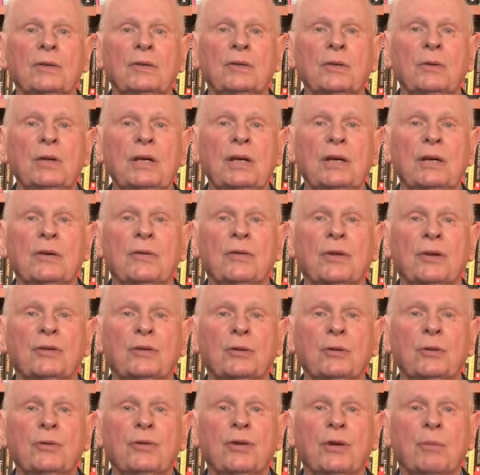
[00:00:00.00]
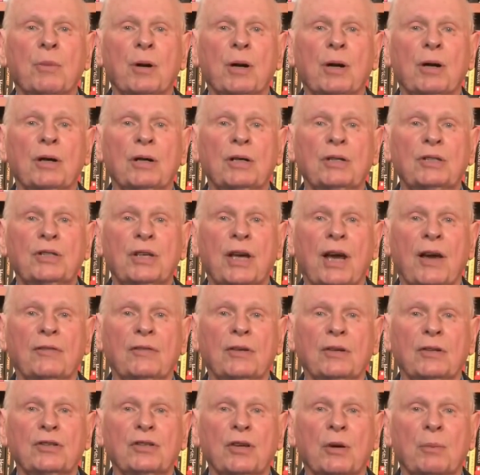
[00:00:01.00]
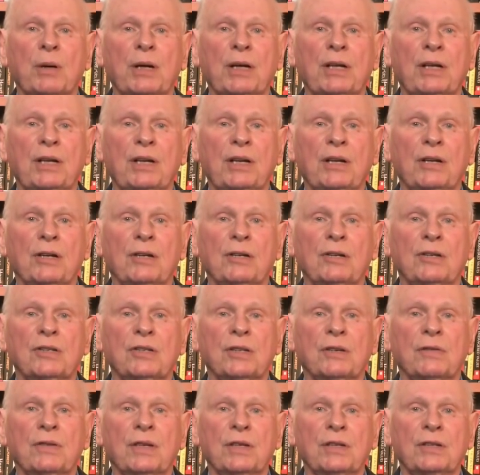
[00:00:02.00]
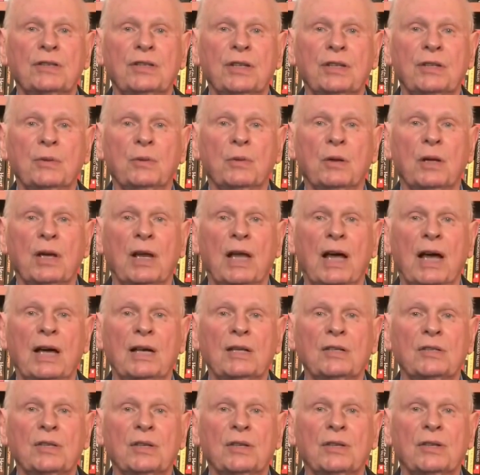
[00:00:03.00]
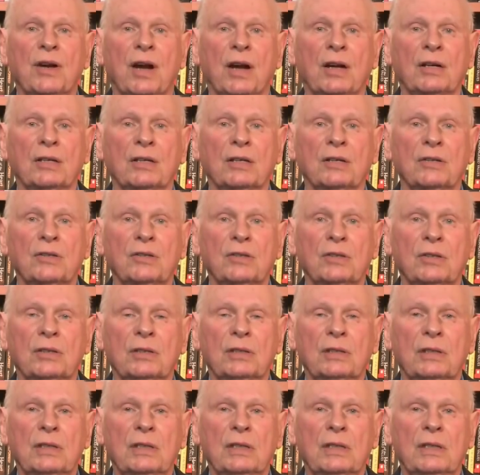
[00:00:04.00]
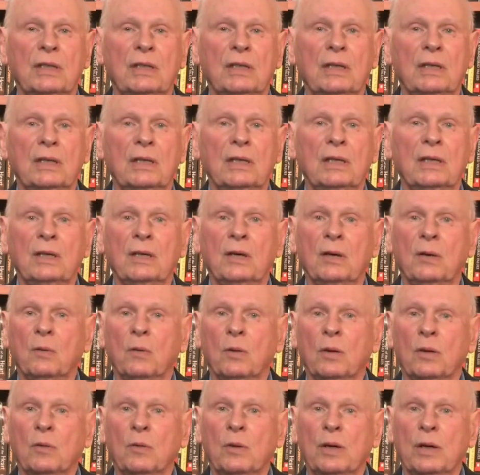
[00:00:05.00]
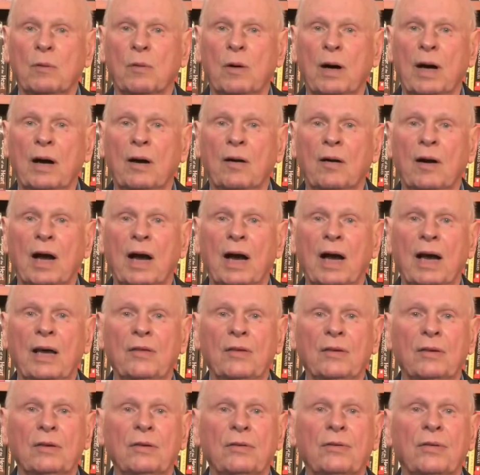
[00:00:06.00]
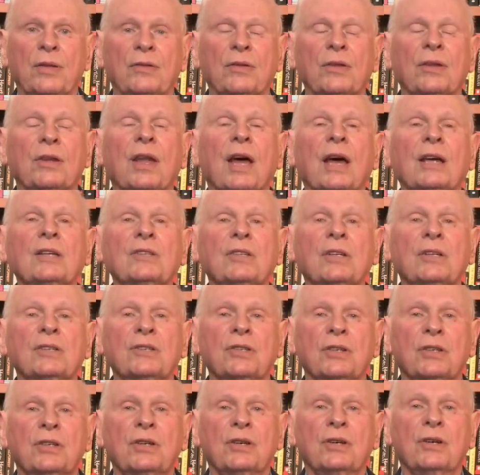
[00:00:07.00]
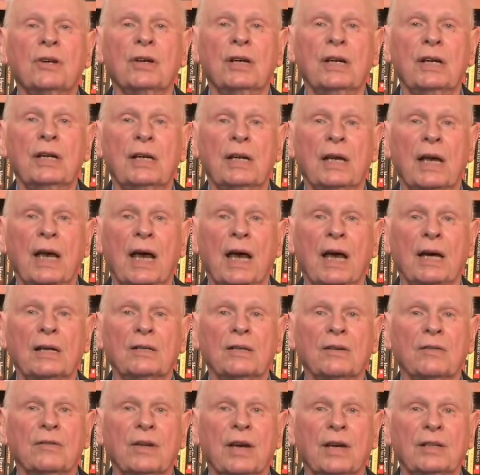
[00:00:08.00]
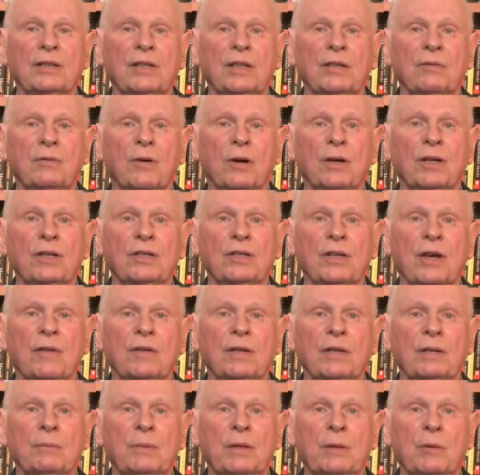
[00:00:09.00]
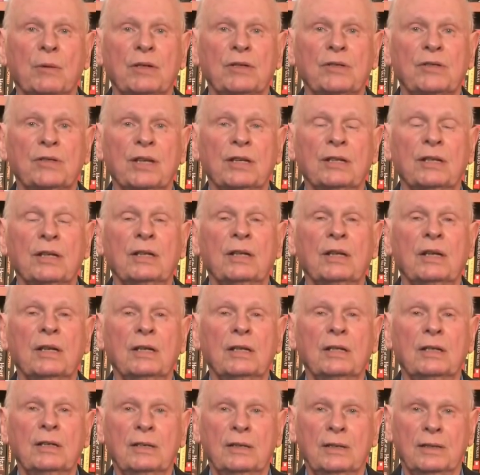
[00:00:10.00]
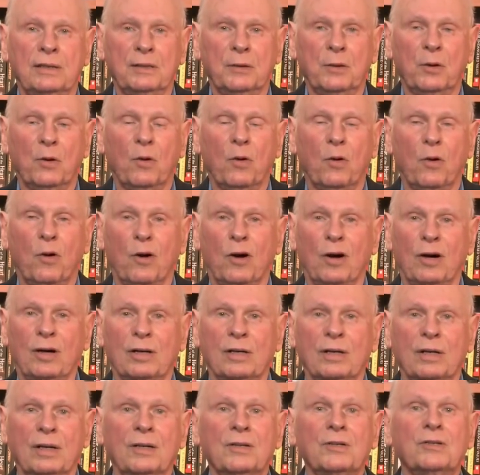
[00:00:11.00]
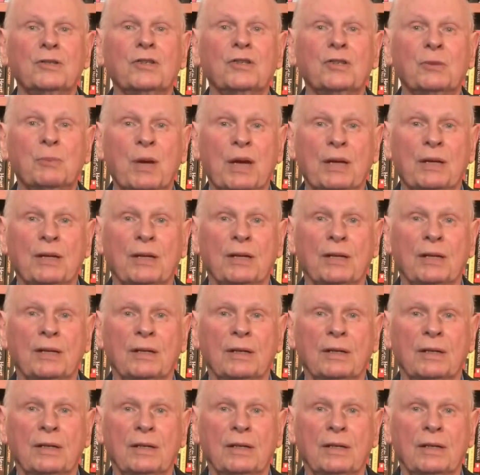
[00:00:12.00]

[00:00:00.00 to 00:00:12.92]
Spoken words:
To hear the truth emerge after so many years of continual lies and darkness will require either that the National Security Act of 1947 be rescinded or suspended,